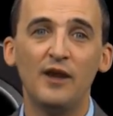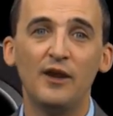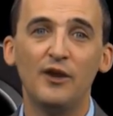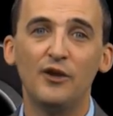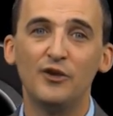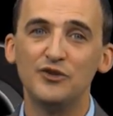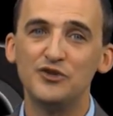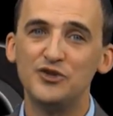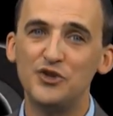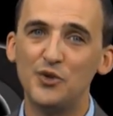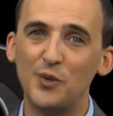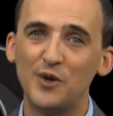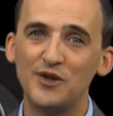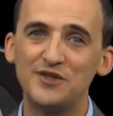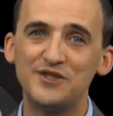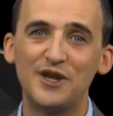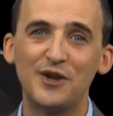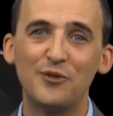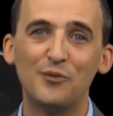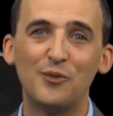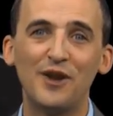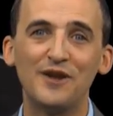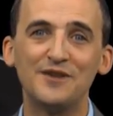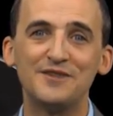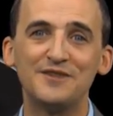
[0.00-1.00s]
Here's
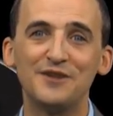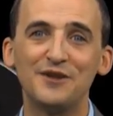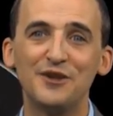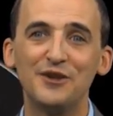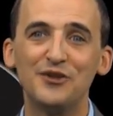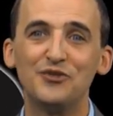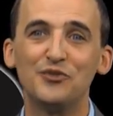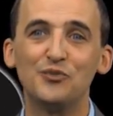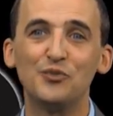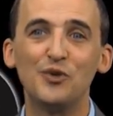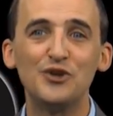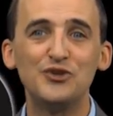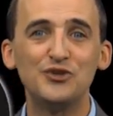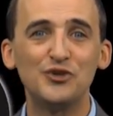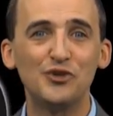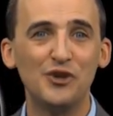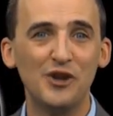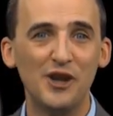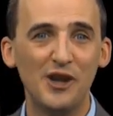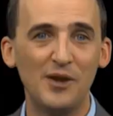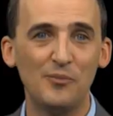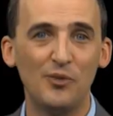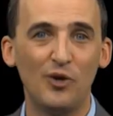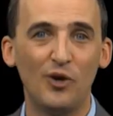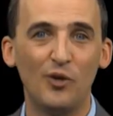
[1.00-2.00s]
USA Wrestling's
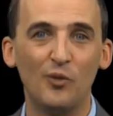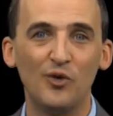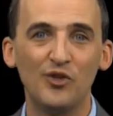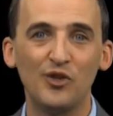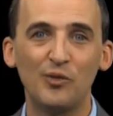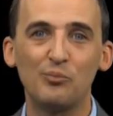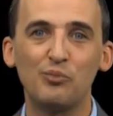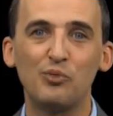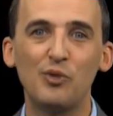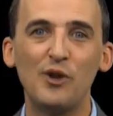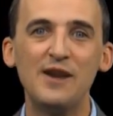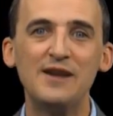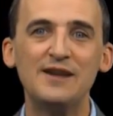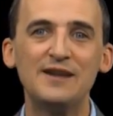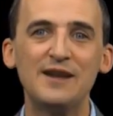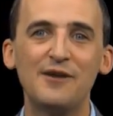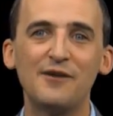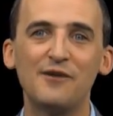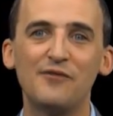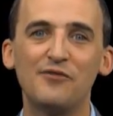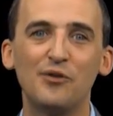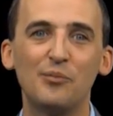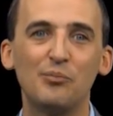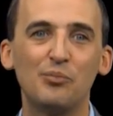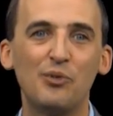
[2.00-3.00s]
Richard Immel with a
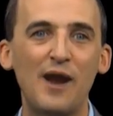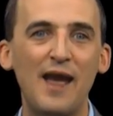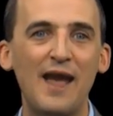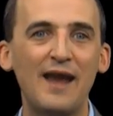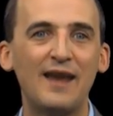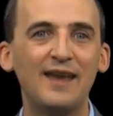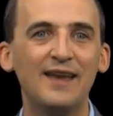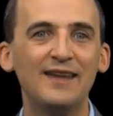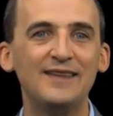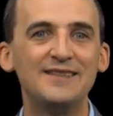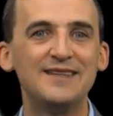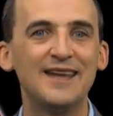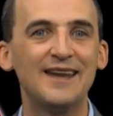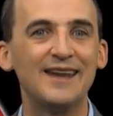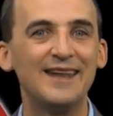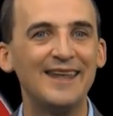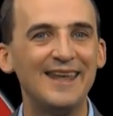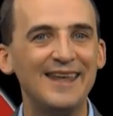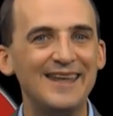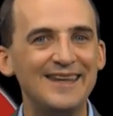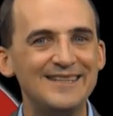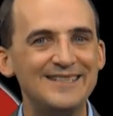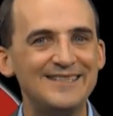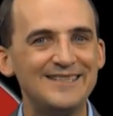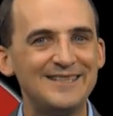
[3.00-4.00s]
breakdown of the brackets and
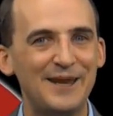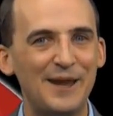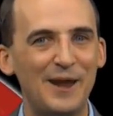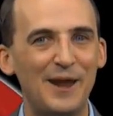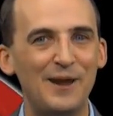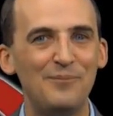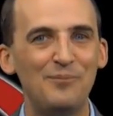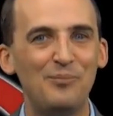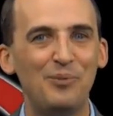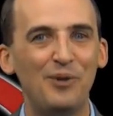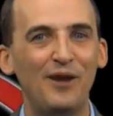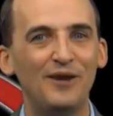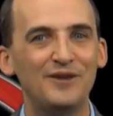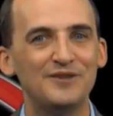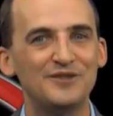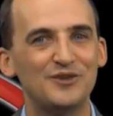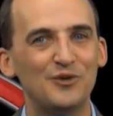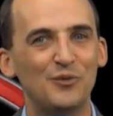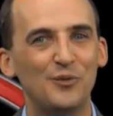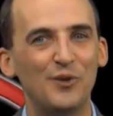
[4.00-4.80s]
his 10 picks